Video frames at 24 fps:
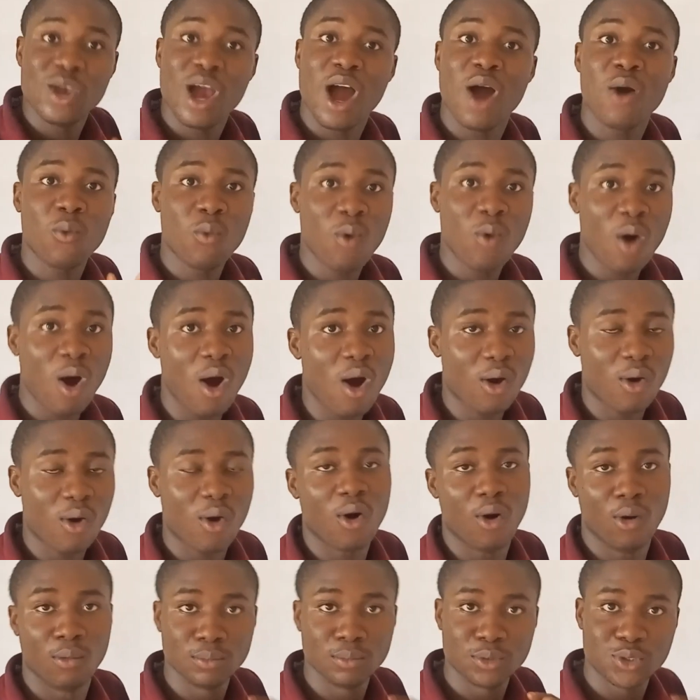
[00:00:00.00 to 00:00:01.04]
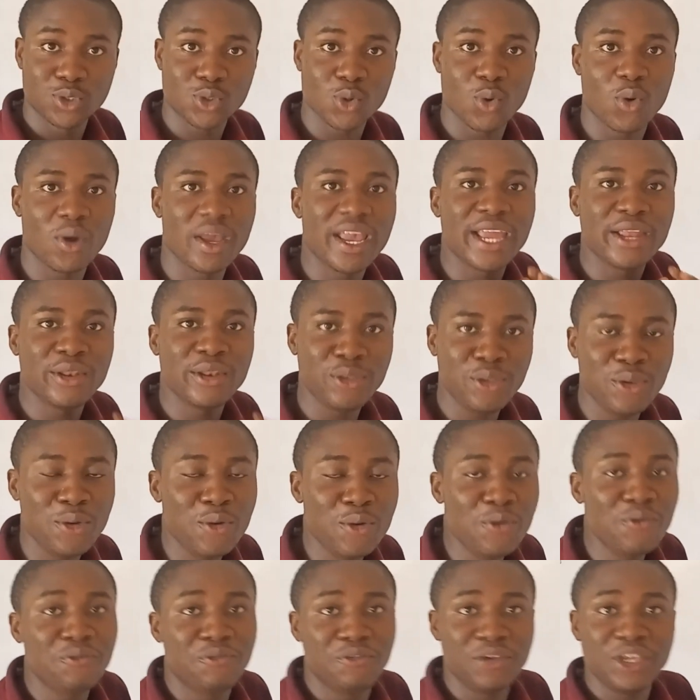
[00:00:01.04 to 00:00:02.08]
You're welcome to a
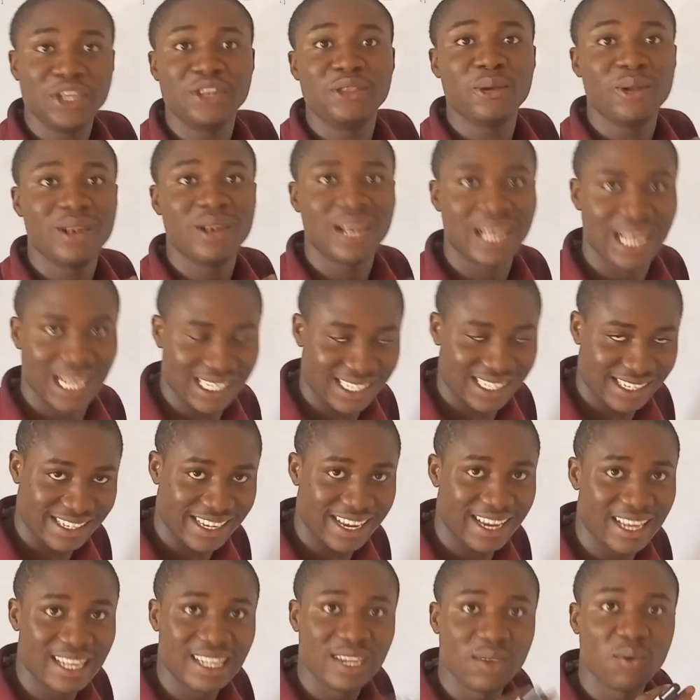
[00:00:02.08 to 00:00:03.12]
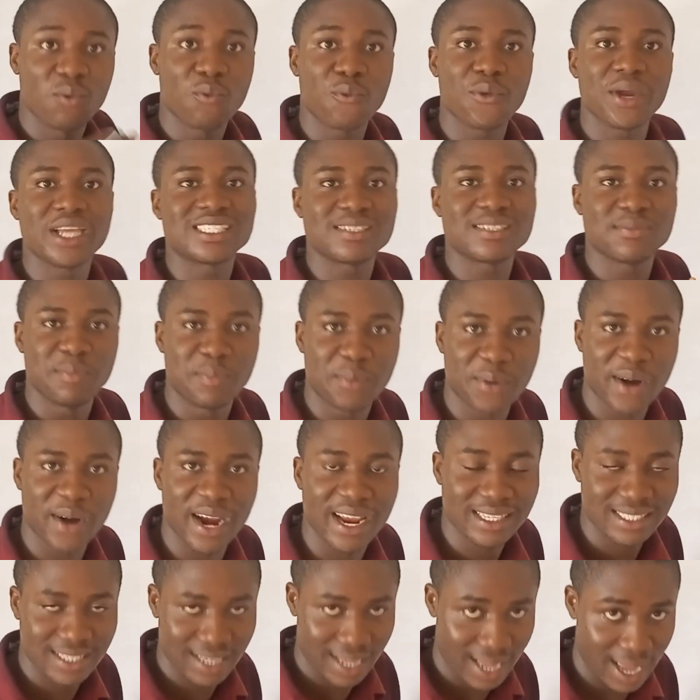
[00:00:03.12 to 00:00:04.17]
new video lesson with
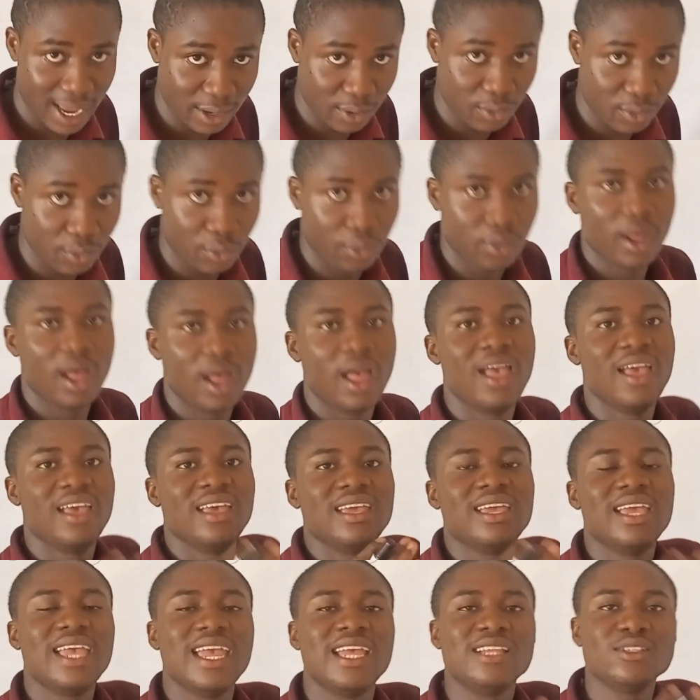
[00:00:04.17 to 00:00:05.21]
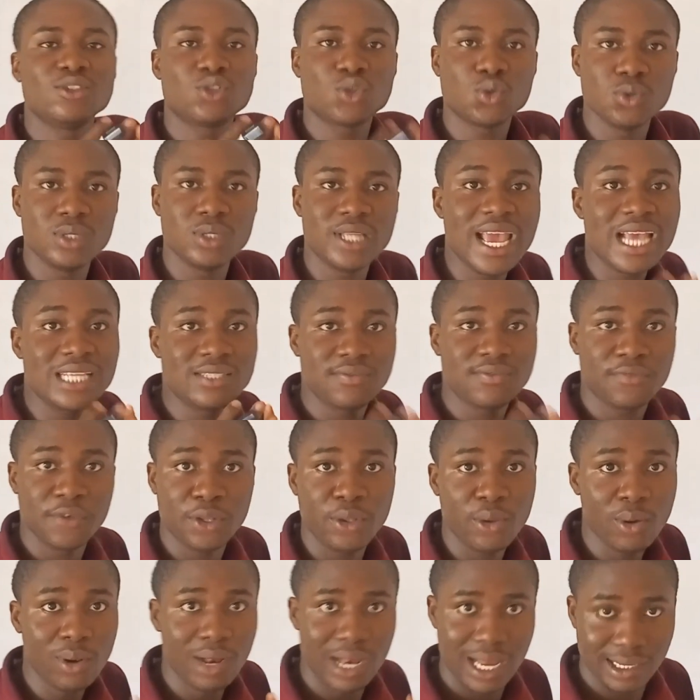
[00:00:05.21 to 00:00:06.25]
Bright Edo. In today's
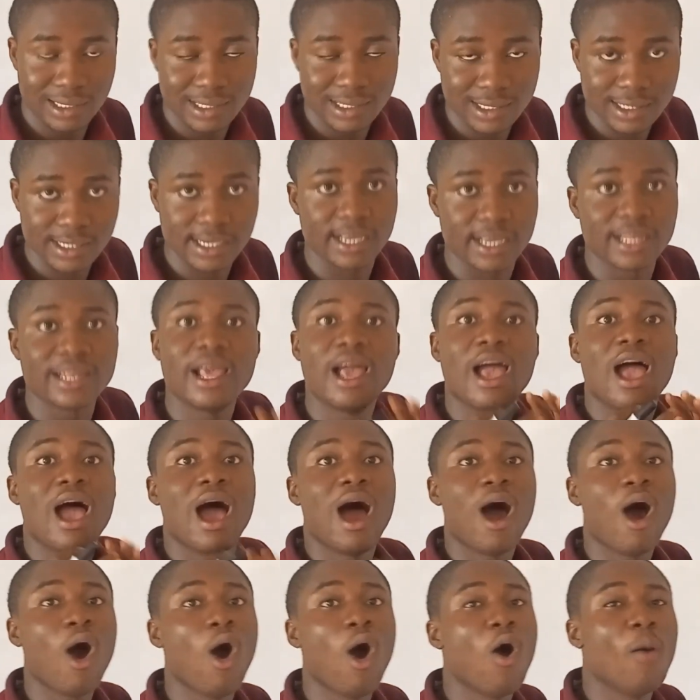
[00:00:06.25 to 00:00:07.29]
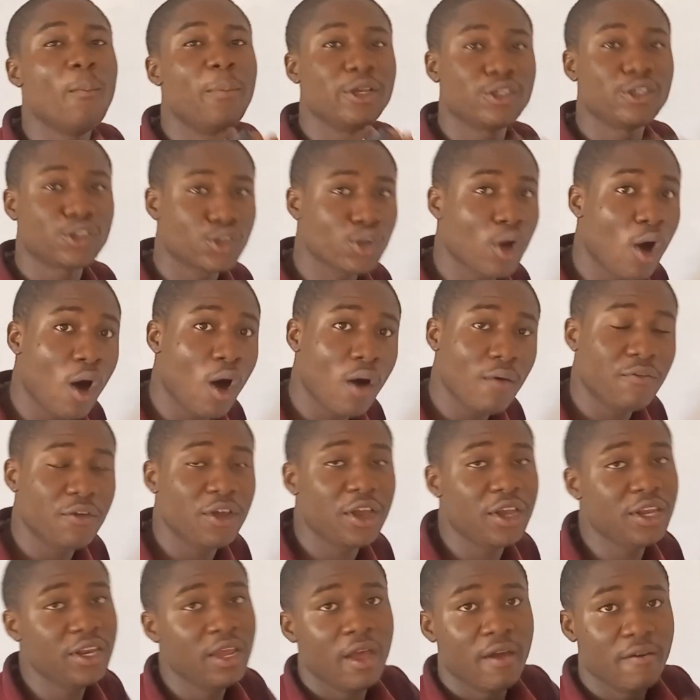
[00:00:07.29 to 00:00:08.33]
video lesson, I'll be
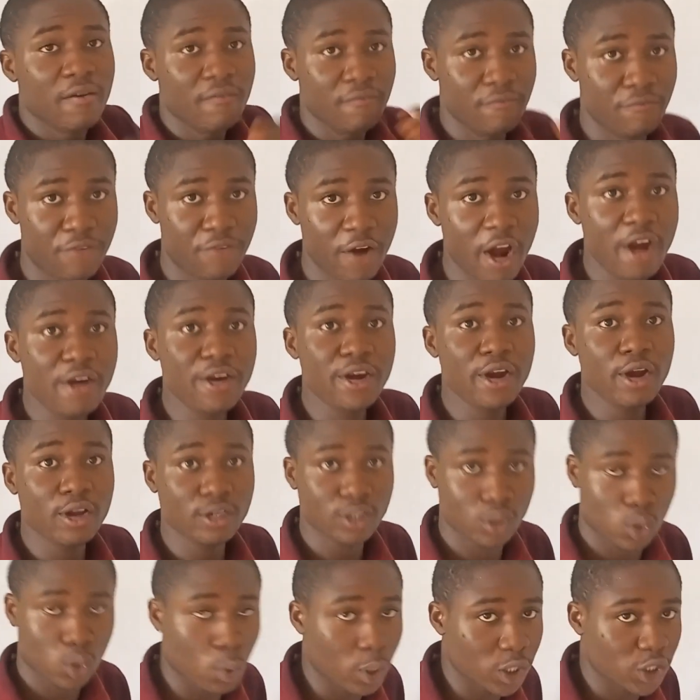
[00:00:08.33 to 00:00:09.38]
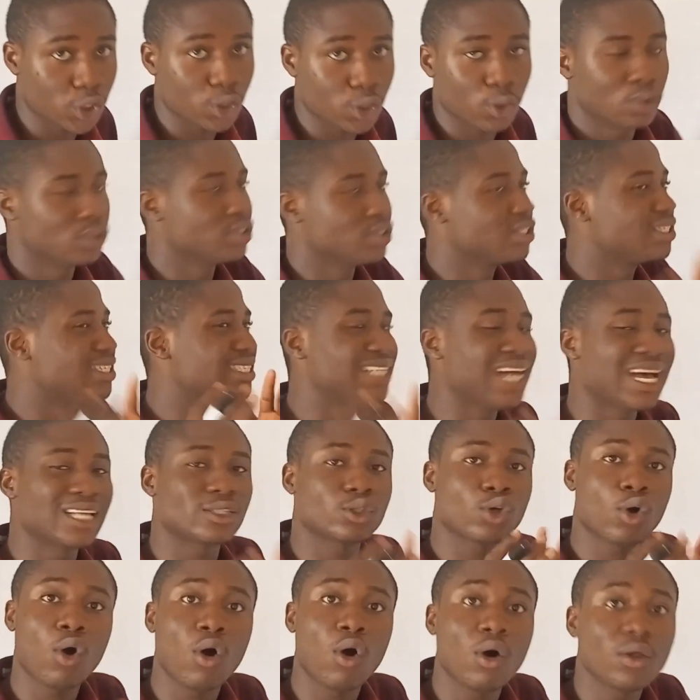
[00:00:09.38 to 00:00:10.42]
solving various questions
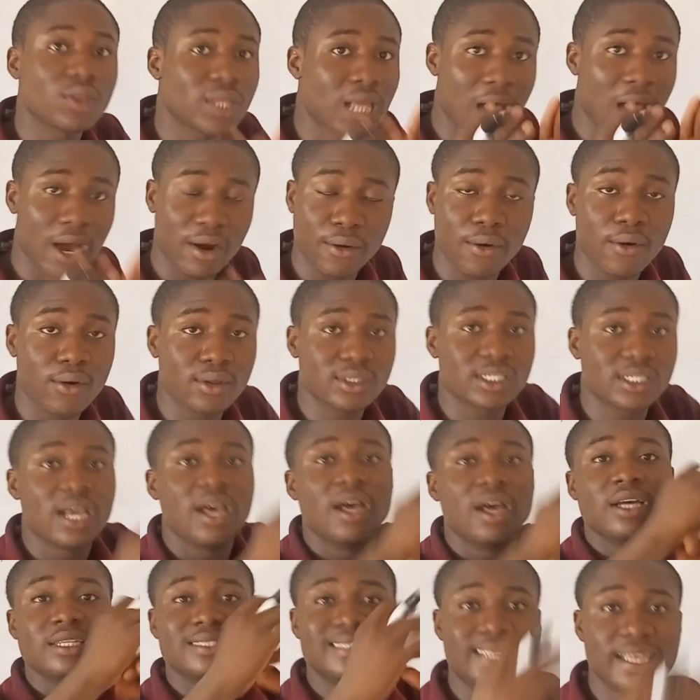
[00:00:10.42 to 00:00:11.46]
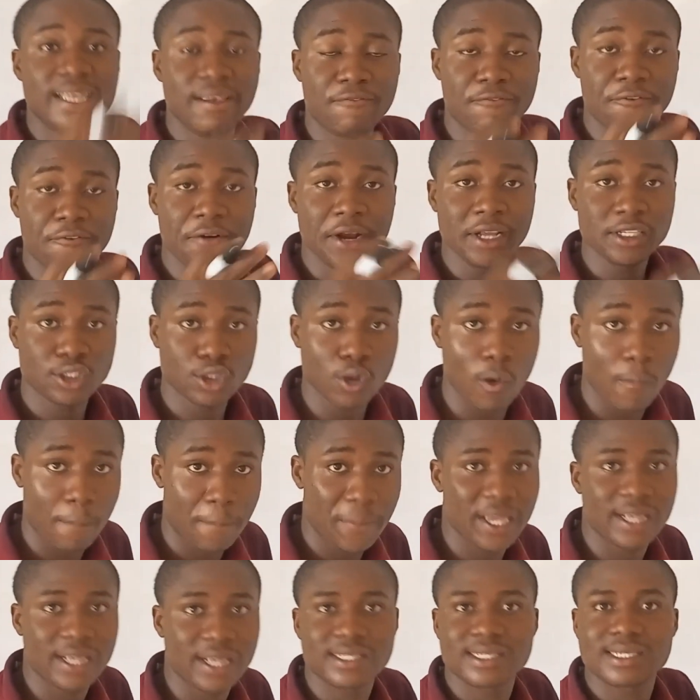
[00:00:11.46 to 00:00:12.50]
that cut across different
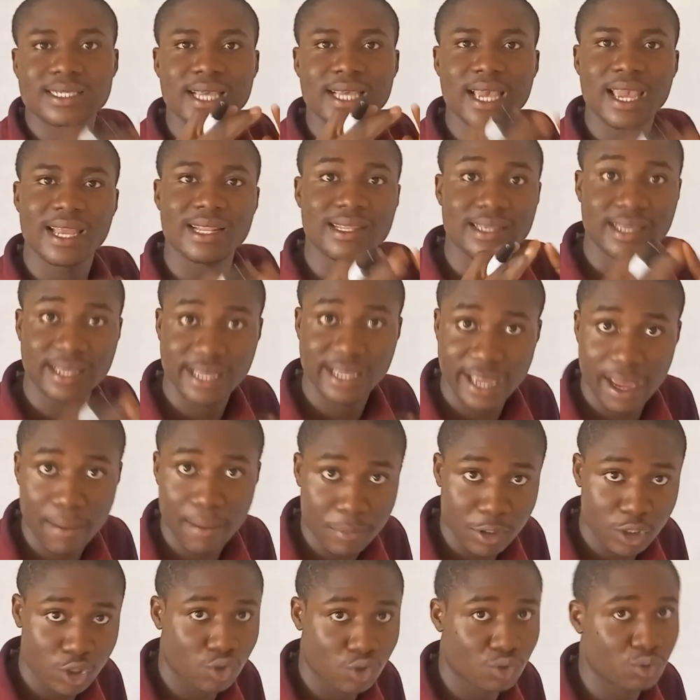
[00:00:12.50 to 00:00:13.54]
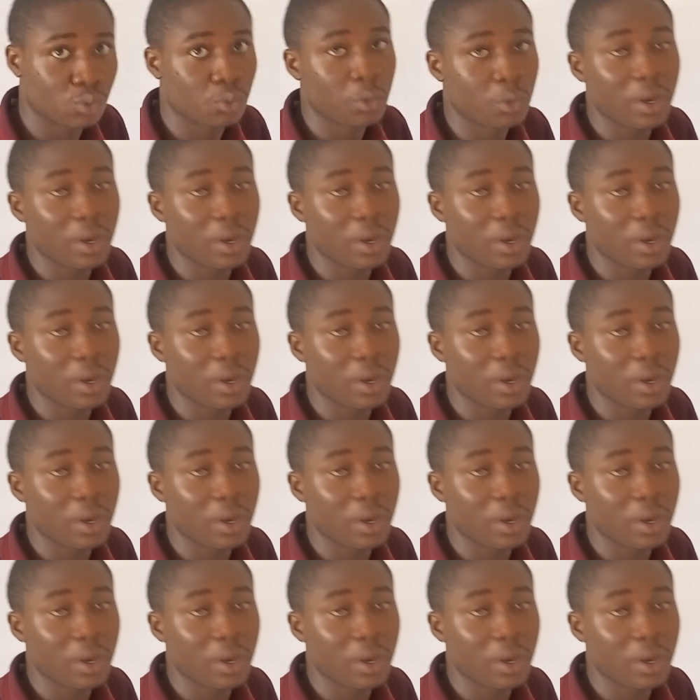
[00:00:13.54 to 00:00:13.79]
topics in chemistry,